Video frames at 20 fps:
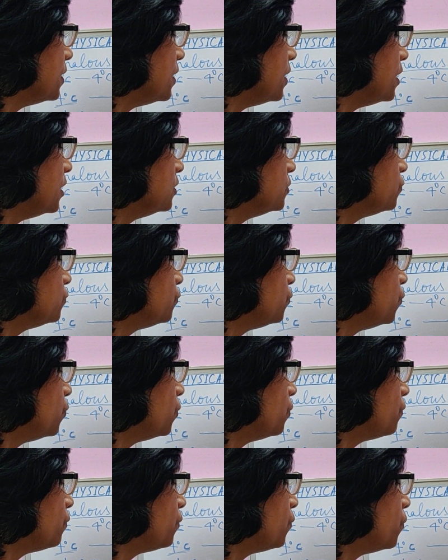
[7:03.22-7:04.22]
is
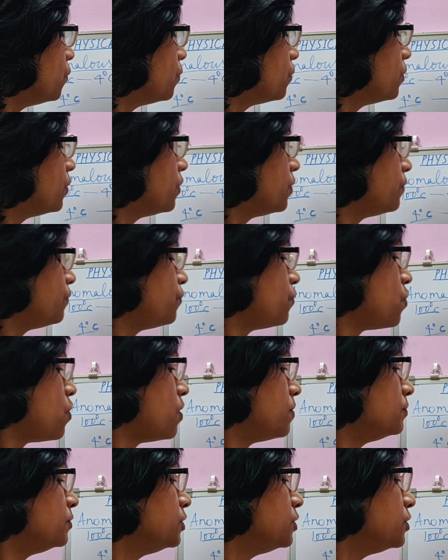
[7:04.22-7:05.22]

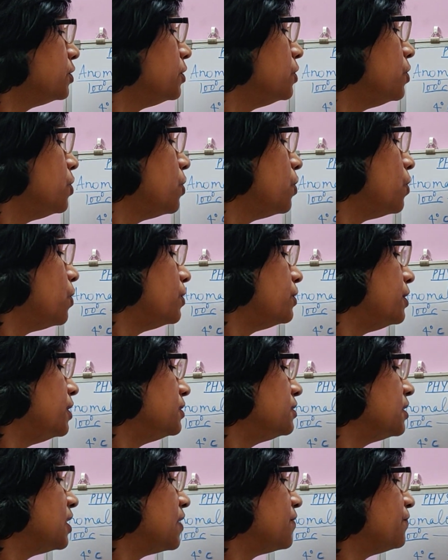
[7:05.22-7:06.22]
formed on the
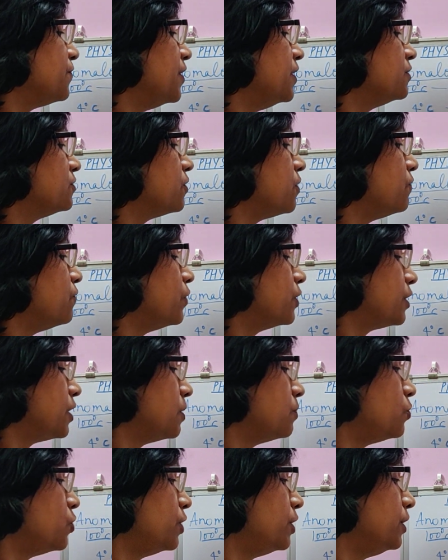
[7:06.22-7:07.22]
surface of
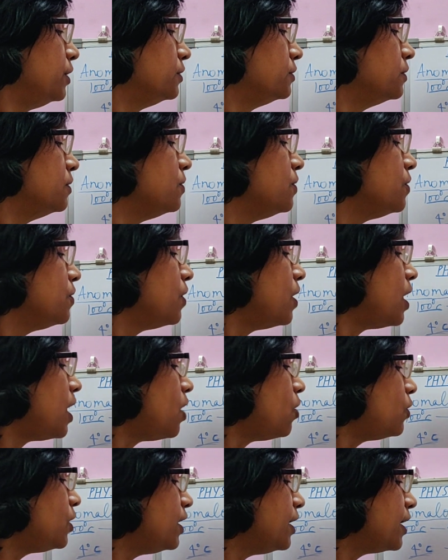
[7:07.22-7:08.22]
water bodies.
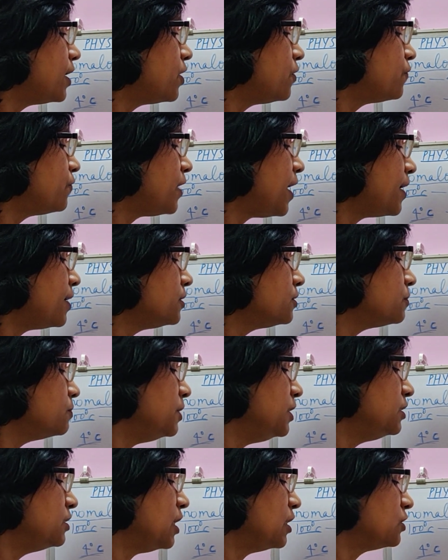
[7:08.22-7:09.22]
How layer of ice?
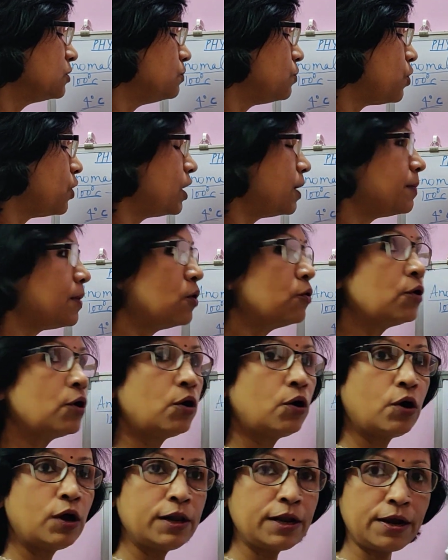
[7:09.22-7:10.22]
Means a small
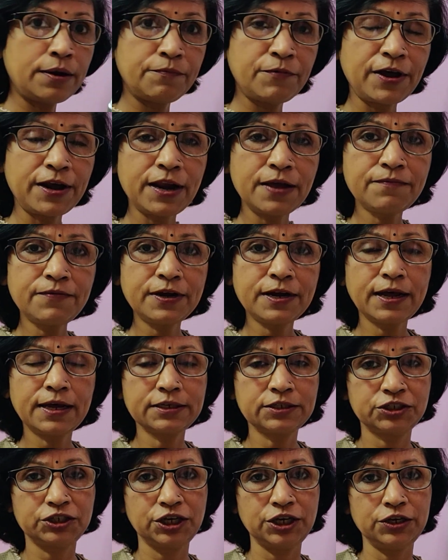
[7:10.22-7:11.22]
amount, or whenever
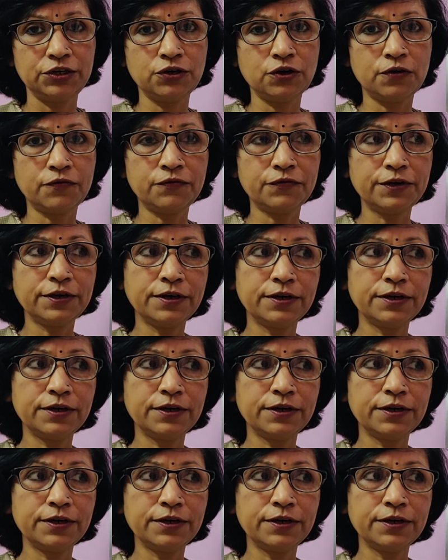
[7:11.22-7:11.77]
exchange of